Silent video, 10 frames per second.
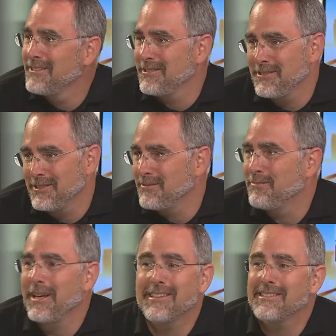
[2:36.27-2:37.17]
to just
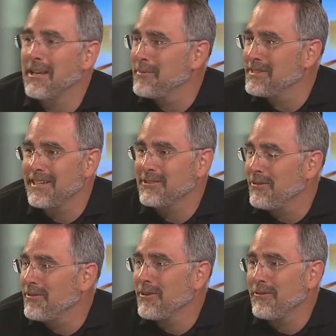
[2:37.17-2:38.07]
make the same mistakes
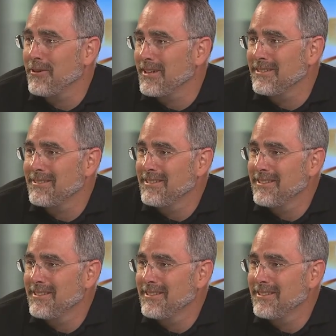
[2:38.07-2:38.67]
over and over again?